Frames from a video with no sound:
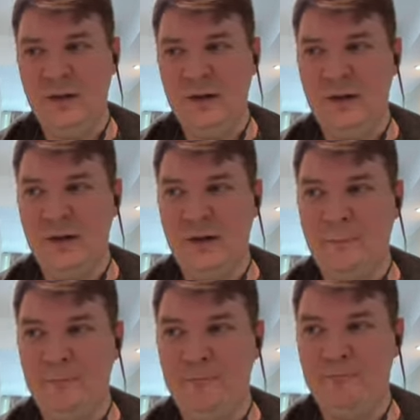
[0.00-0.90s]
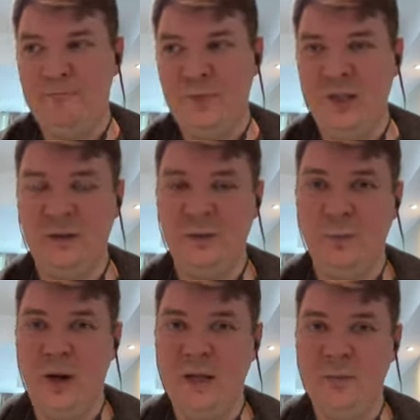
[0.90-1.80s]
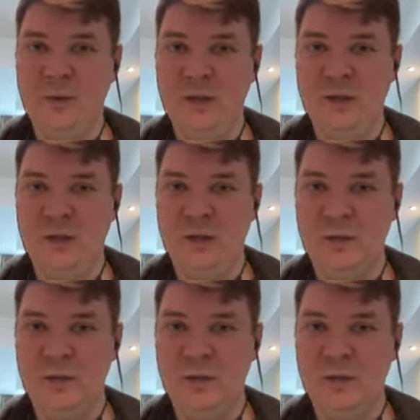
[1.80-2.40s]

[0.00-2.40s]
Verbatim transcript: um, it might be